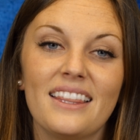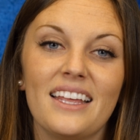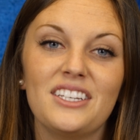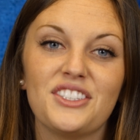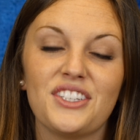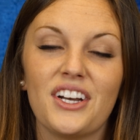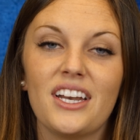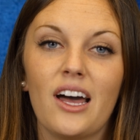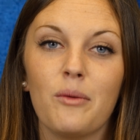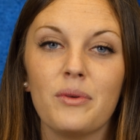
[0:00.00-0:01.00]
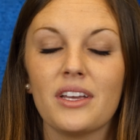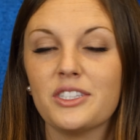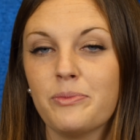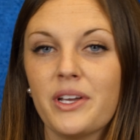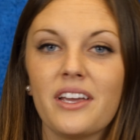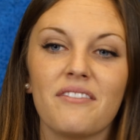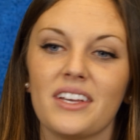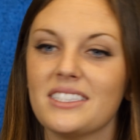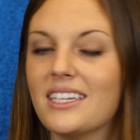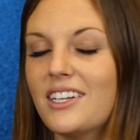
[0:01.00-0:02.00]
They just started helping us, bringing
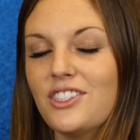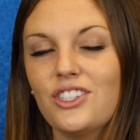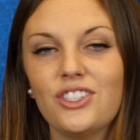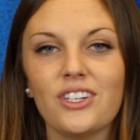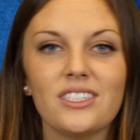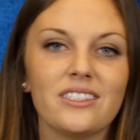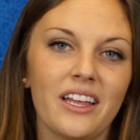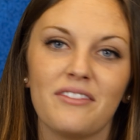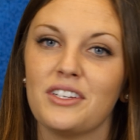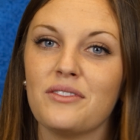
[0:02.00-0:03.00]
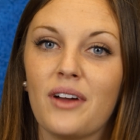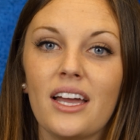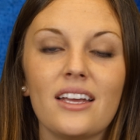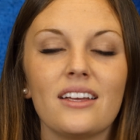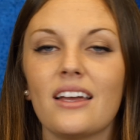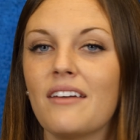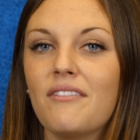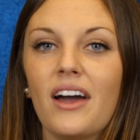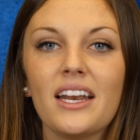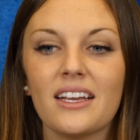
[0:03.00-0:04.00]
investigators to church left and right,
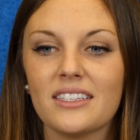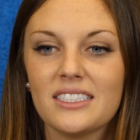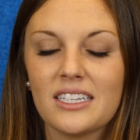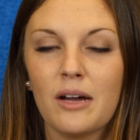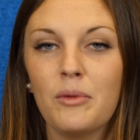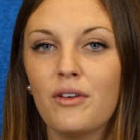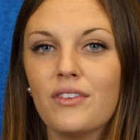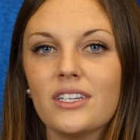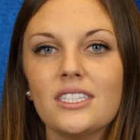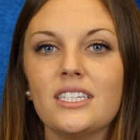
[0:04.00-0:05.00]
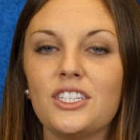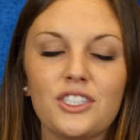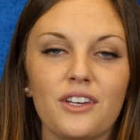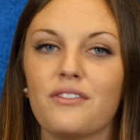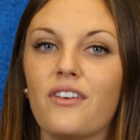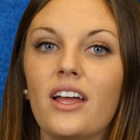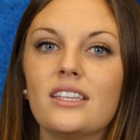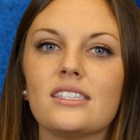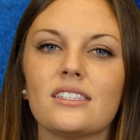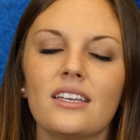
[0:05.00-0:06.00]
inviting us to come over to teach their
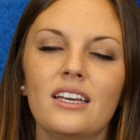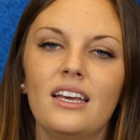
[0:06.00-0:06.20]
friends.